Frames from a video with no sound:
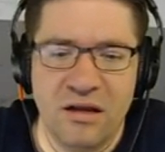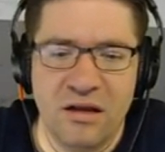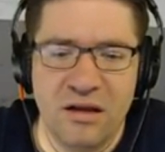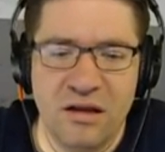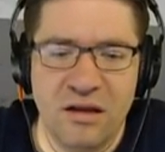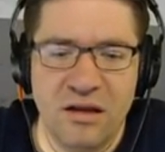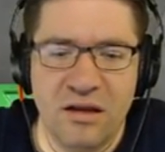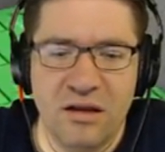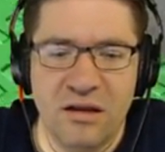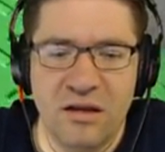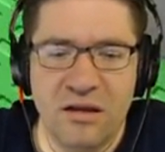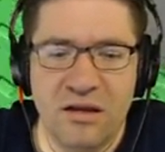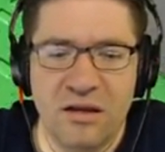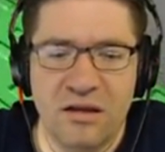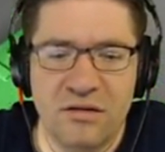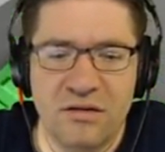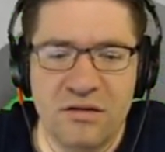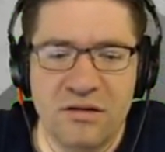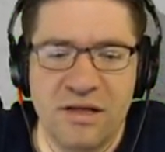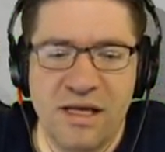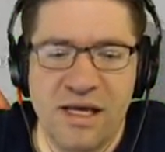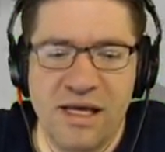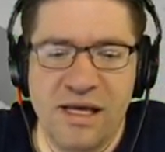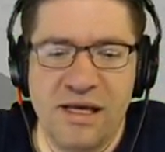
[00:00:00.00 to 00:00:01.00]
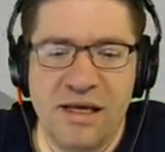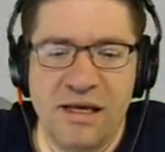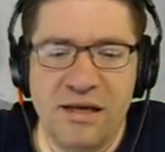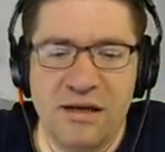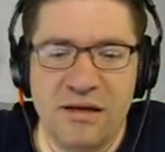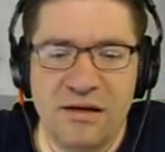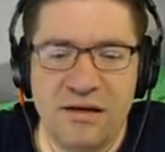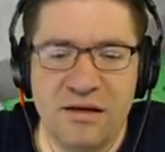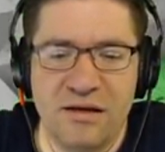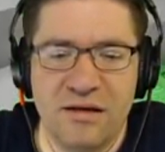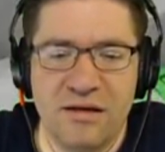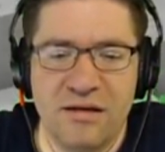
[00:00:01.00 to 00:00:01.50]
That's awesome. Yay.
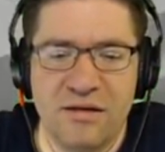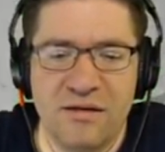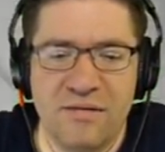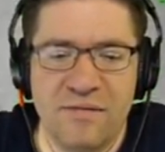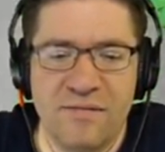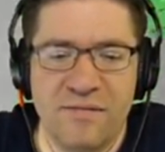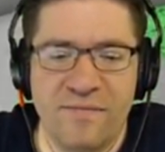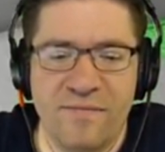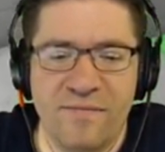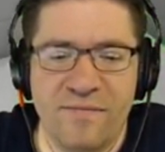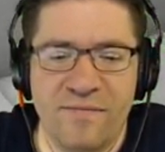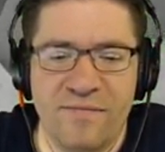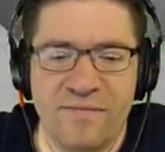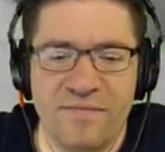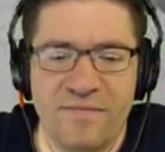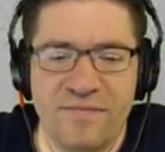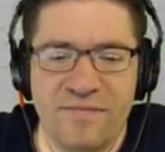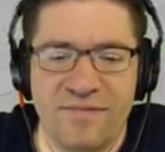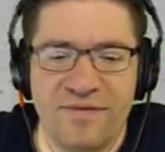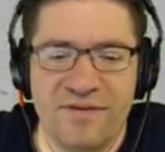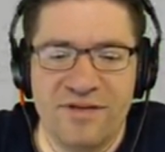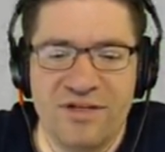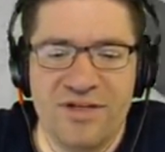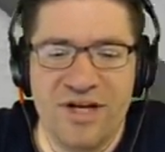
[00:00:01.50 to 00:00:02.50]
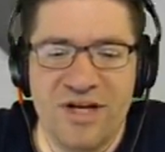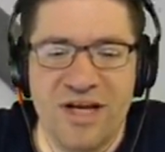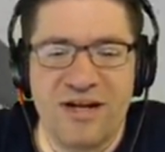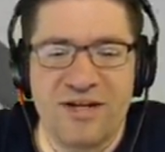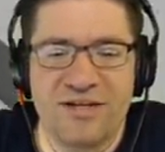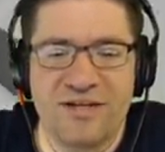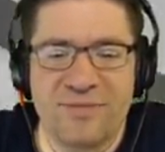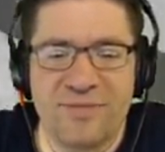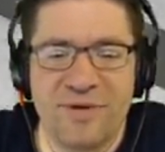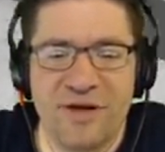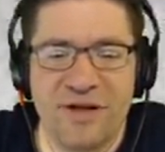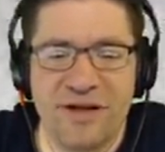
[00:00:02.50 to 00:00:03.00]
Shout out
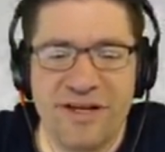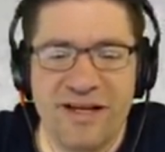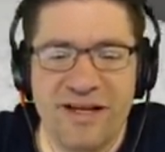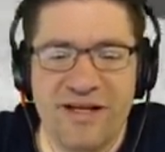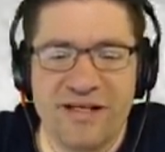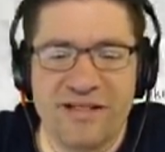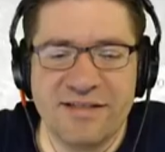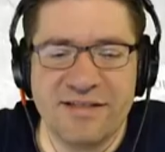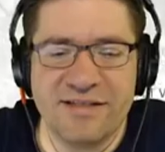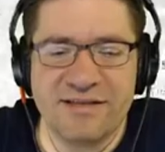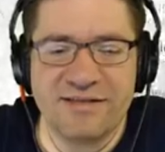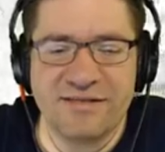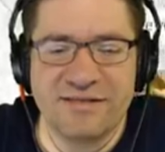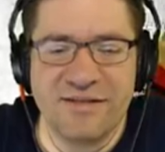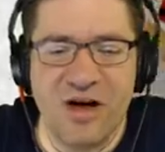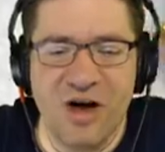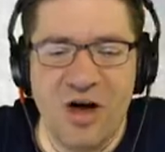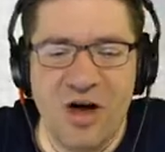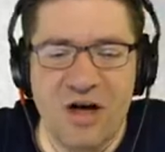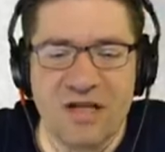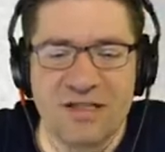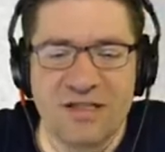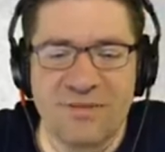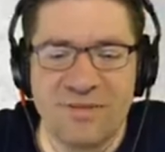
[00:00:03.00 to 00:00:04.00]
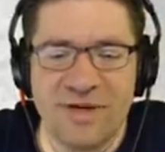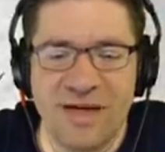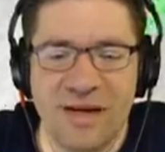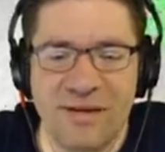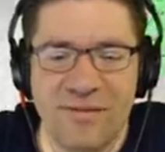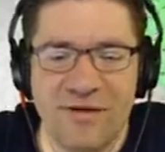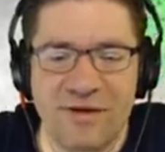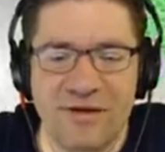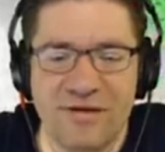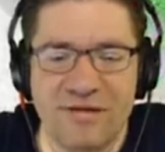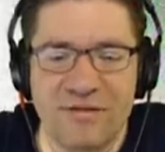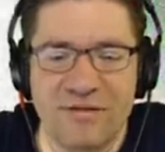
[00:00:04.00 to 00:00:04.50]
to Polyhex. Awesome game,
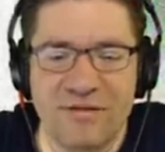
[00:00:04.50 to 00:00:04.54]
dude.